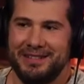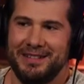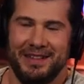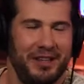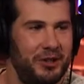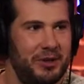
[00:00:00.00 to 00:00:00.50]

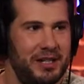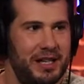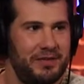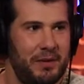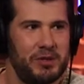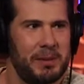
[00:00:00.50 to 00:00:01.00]
Hillary
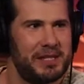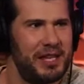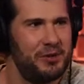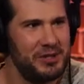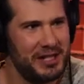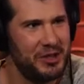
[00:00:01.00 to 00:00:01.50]
Duff. I was about to
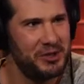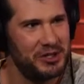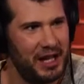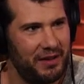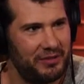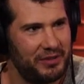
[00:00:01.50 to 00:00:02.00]
say, who's the other
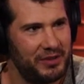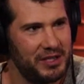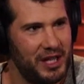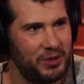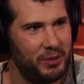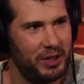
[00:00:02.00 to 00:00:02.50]
Duff? There's
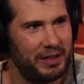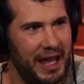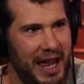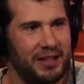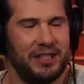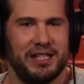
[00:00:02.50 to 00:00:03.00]
the other one,
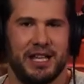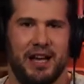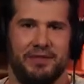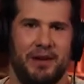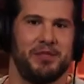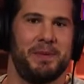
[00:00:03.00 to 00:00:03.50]
Haley
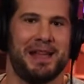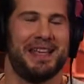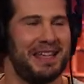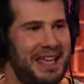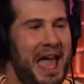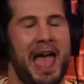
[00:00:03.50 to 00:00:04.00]
Duff. I was about
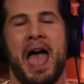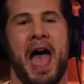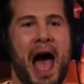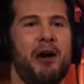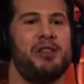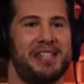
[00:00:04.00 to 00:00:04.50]
to.
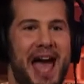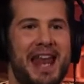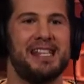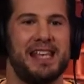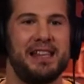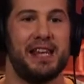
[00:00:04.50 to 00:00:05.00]

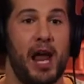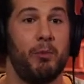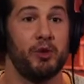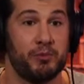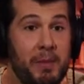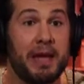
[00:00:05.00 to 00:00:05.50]
Sad is that? That I
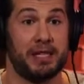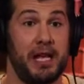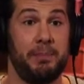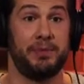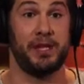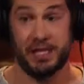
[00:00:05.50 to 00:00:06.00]
almost mixed up the